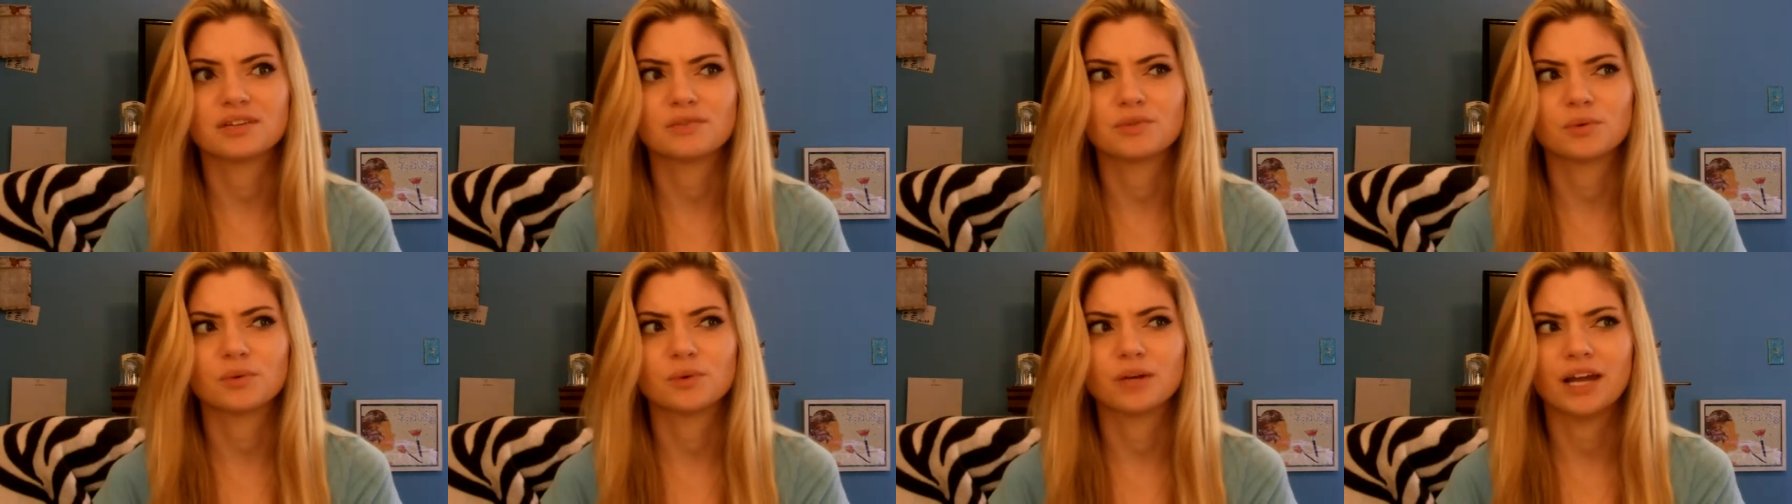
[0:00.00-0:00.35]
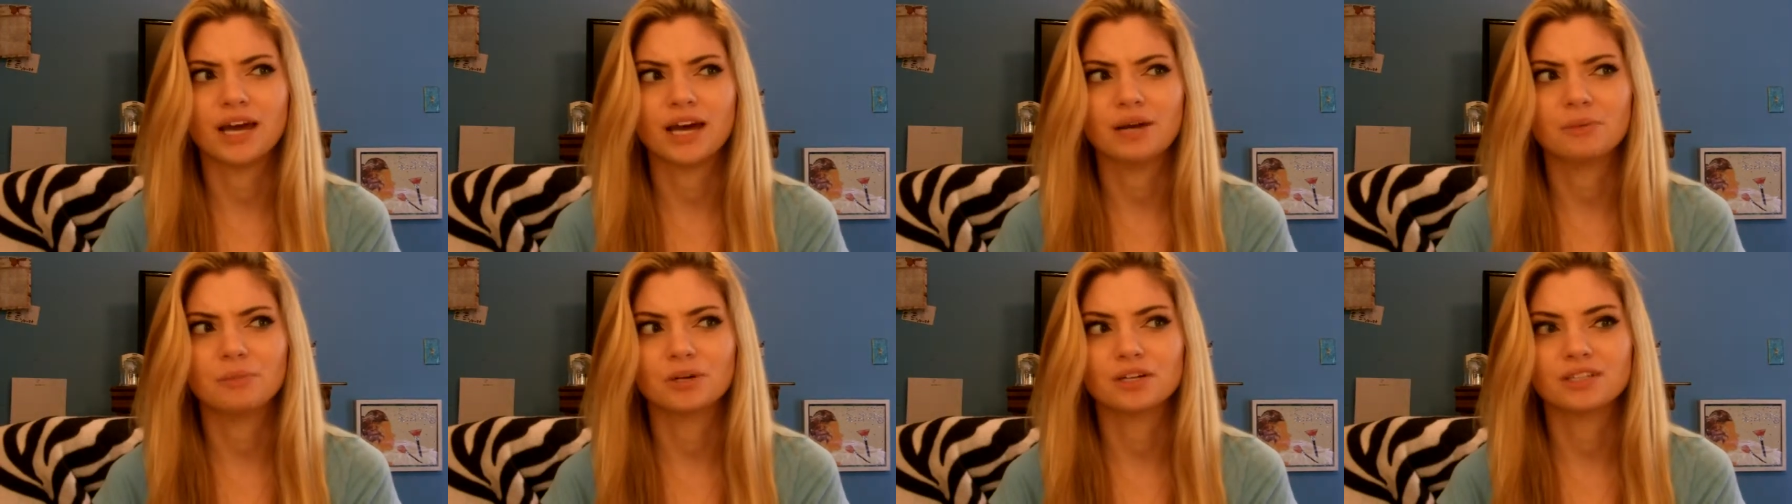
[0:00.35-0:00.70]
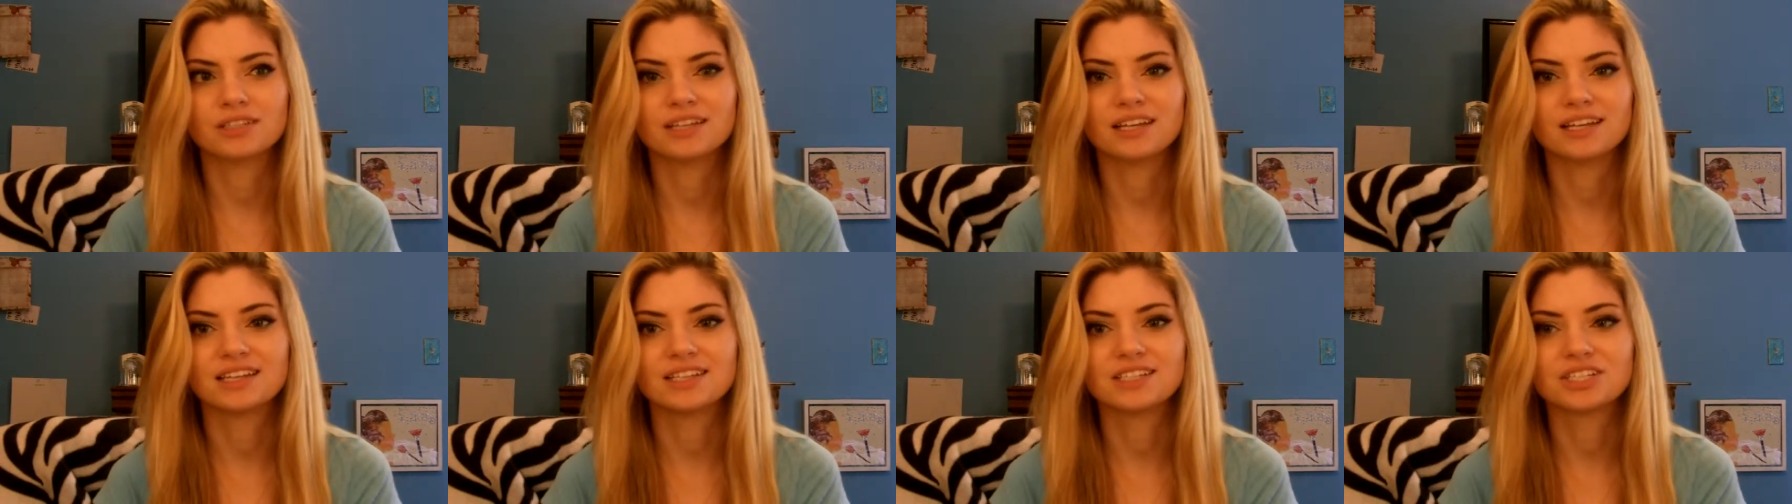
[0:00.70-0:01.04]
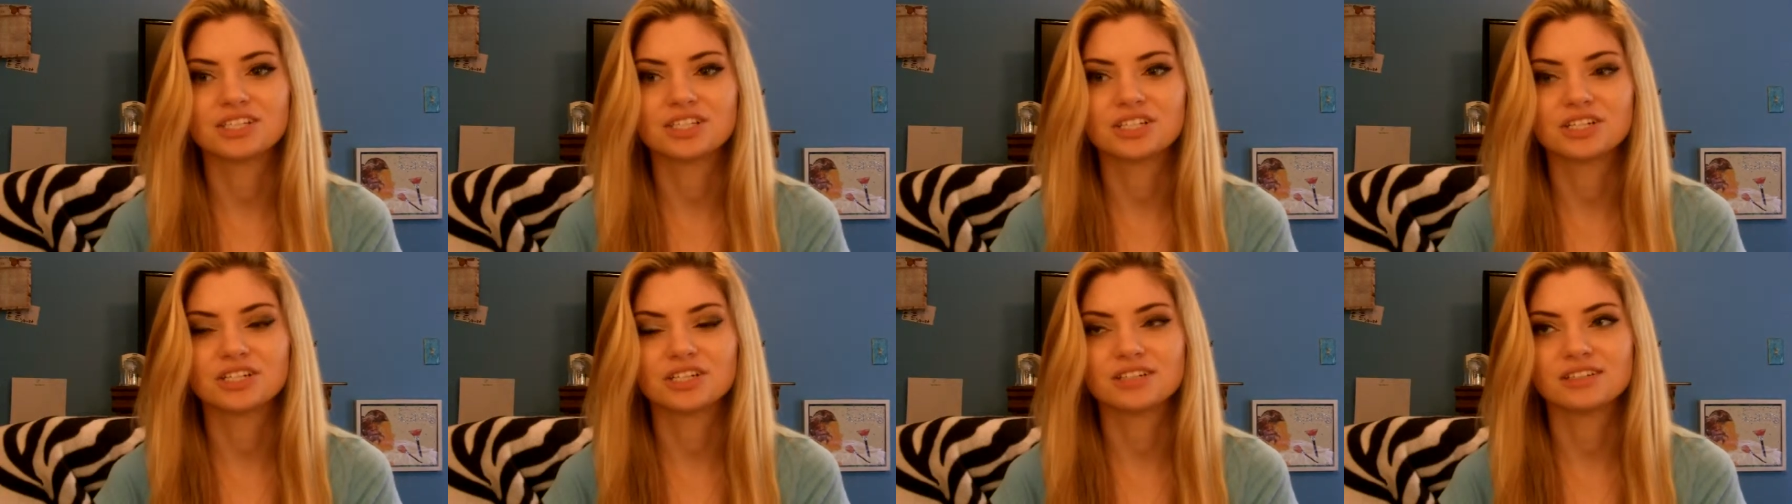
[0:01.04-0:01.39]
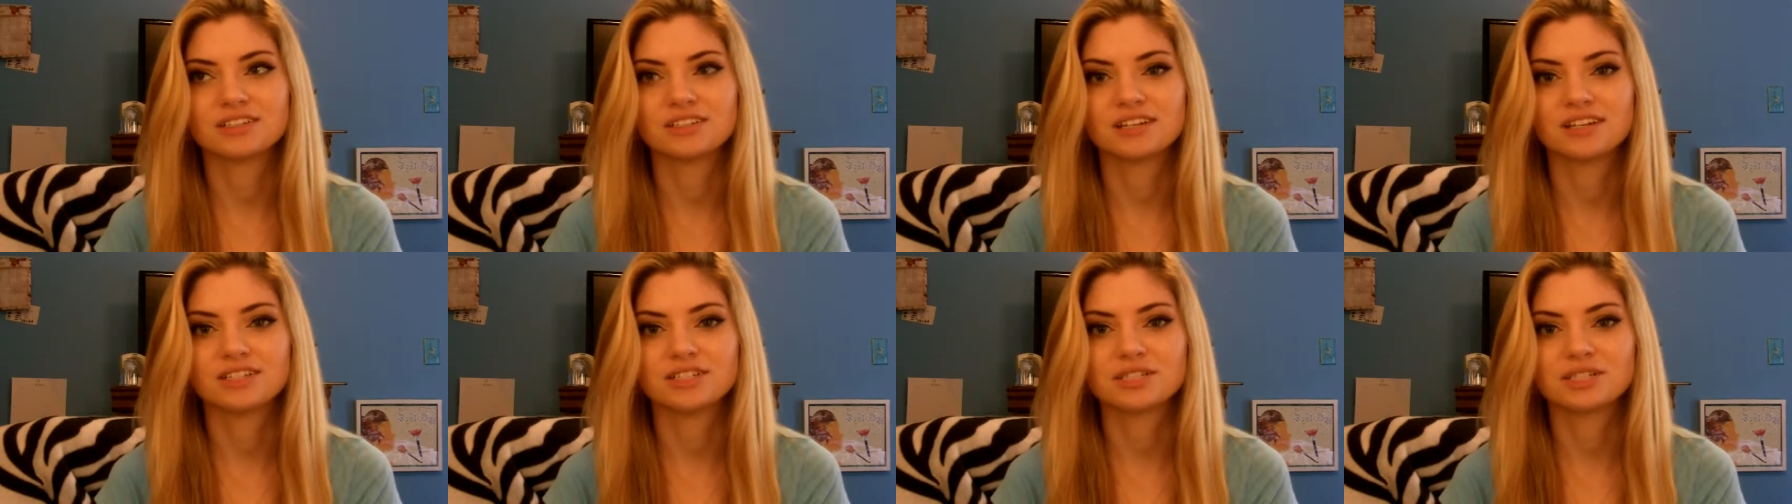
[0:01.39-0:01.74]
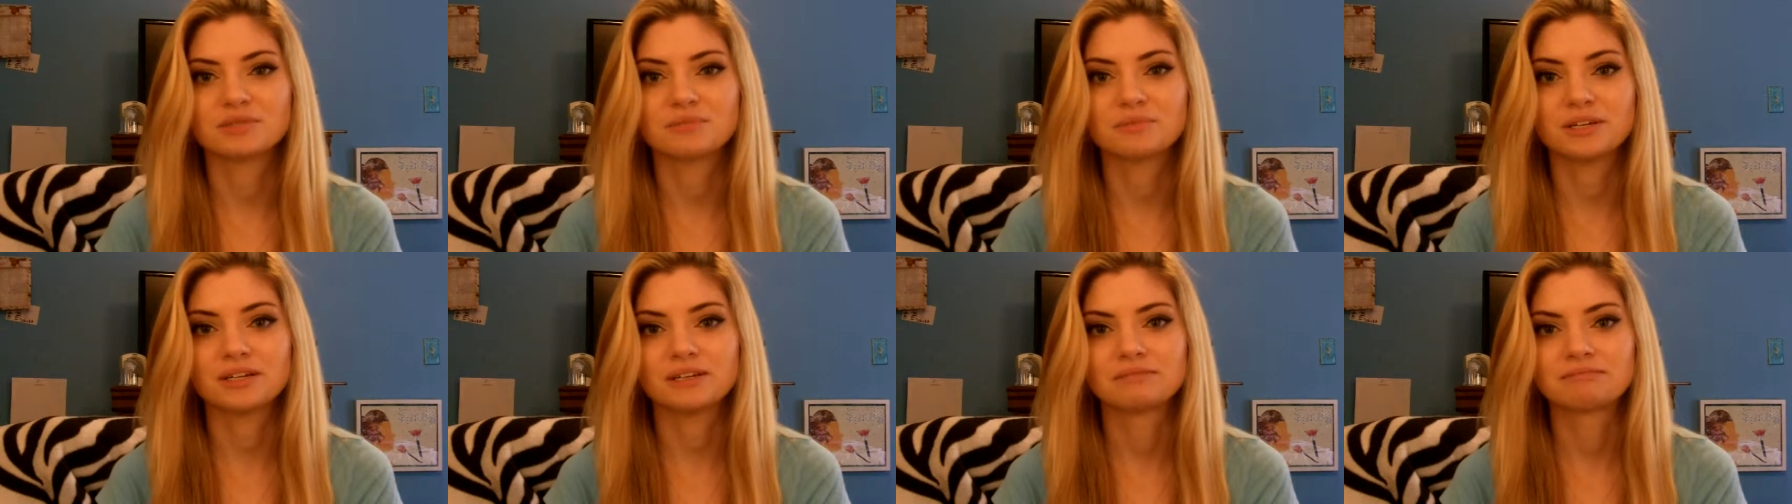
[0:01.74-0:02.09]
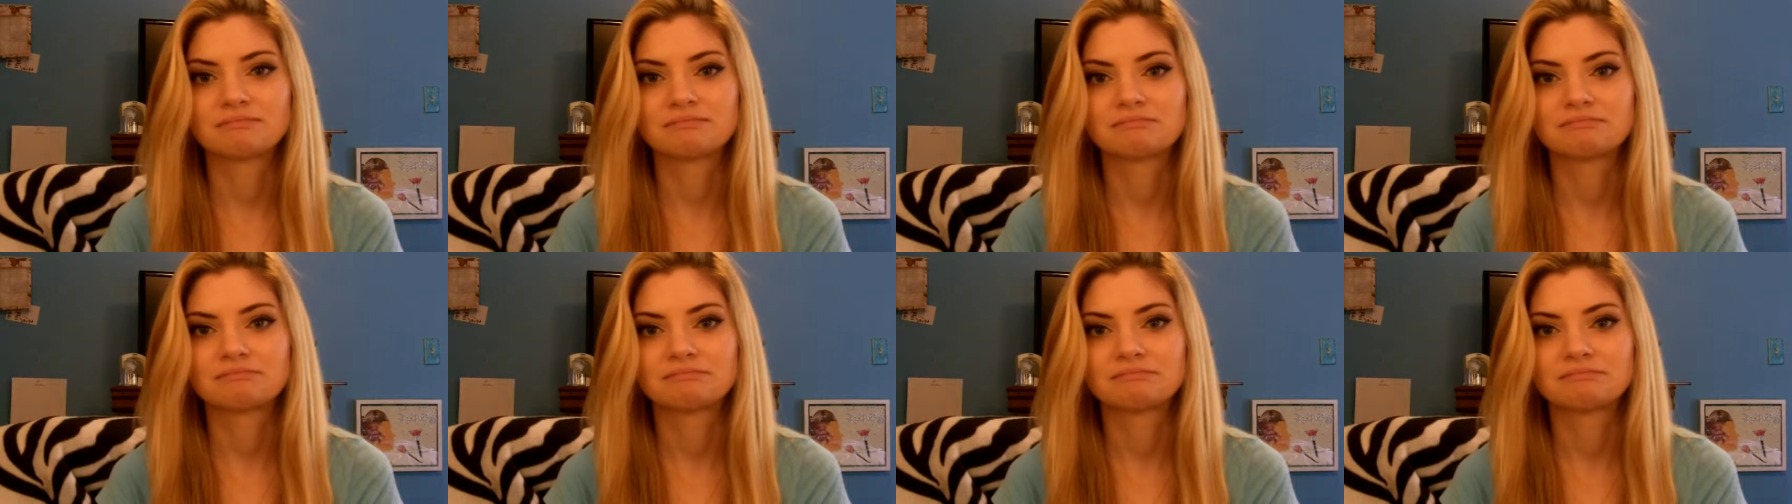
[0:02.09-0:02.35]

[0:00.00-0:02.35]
everyone had a birthday this year, not just me.